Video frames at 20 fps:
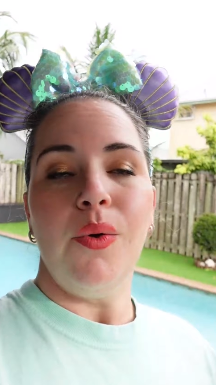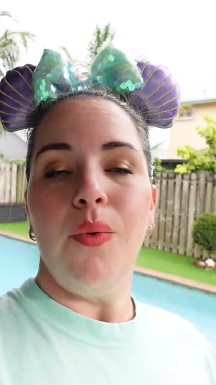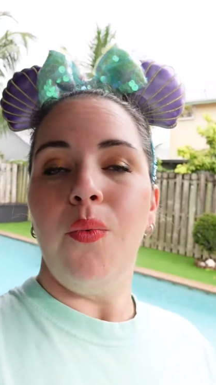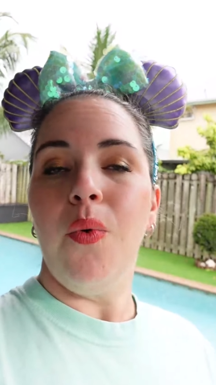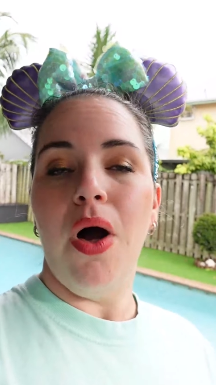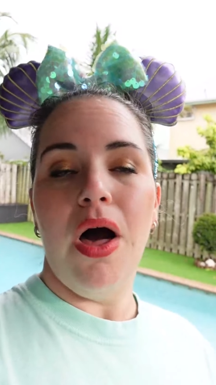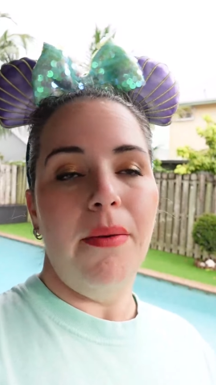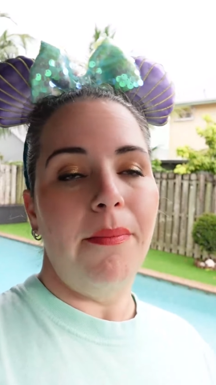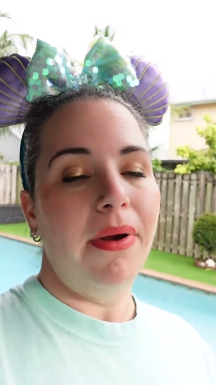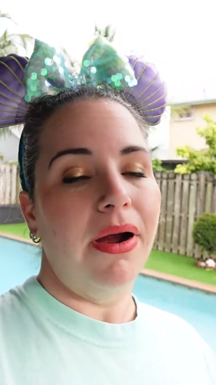
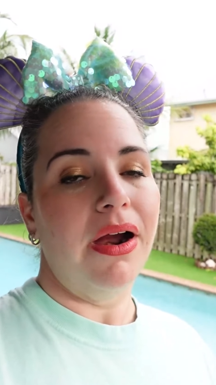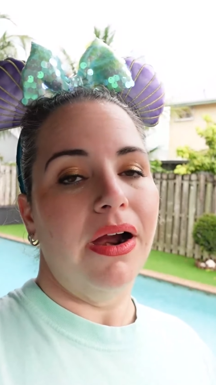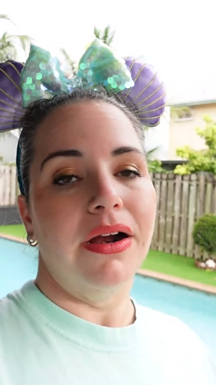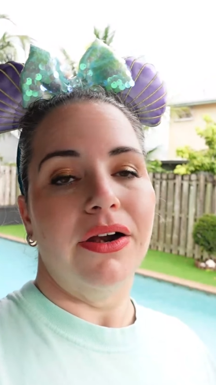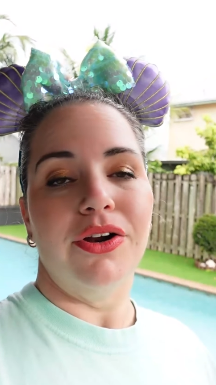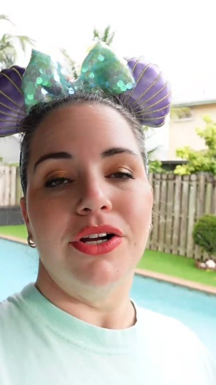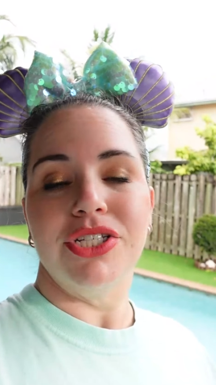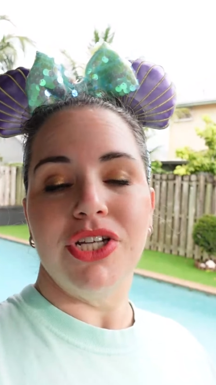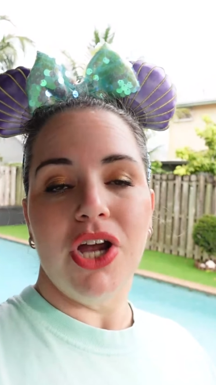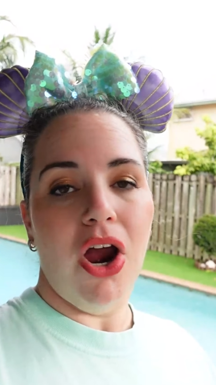Walmart
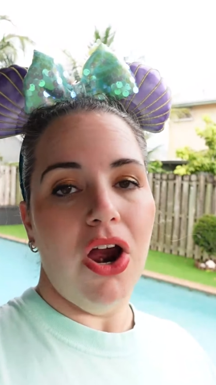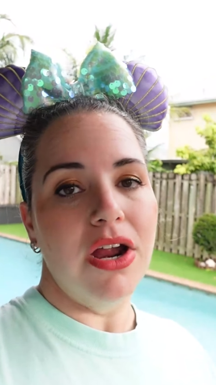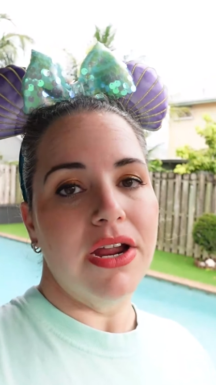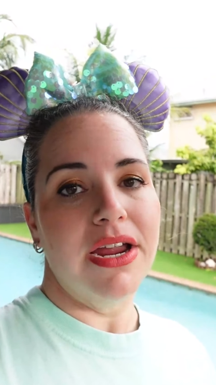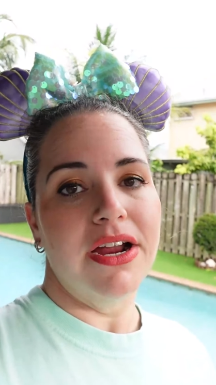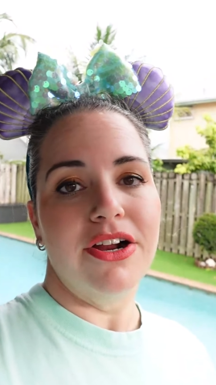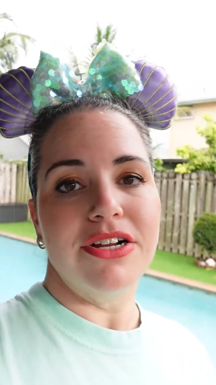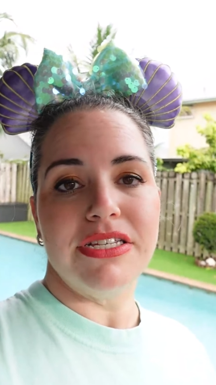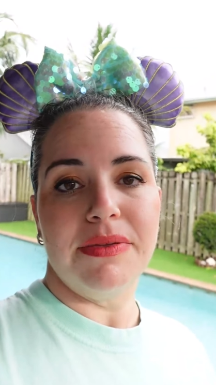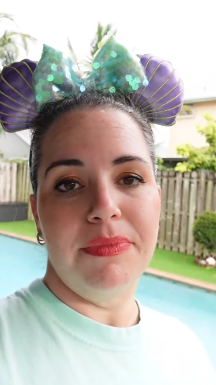or Target
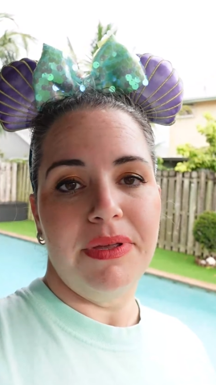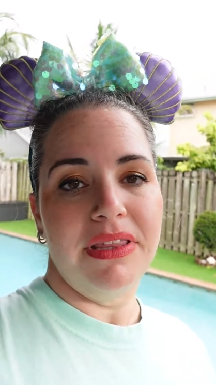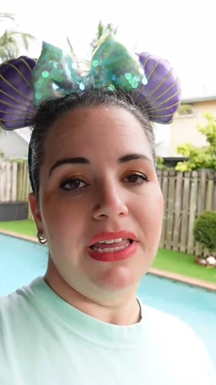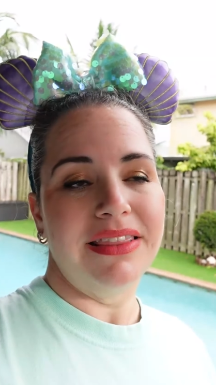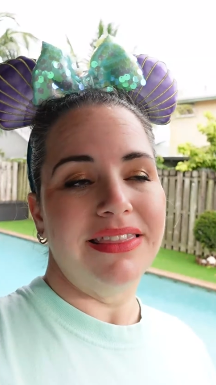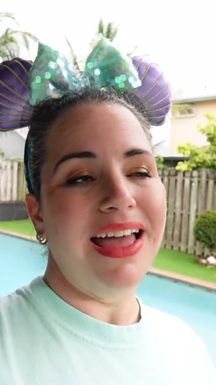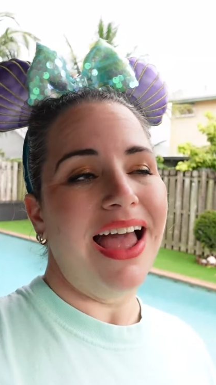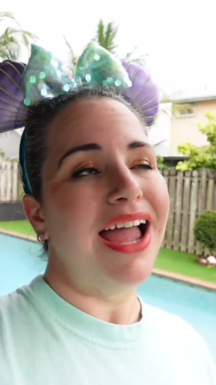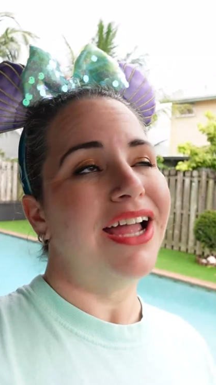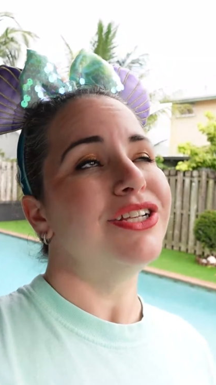or something like
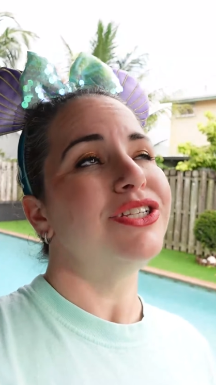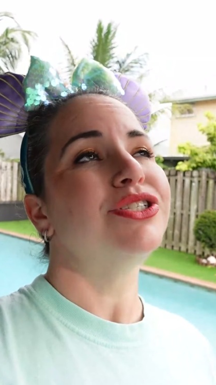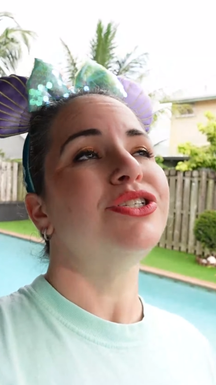that.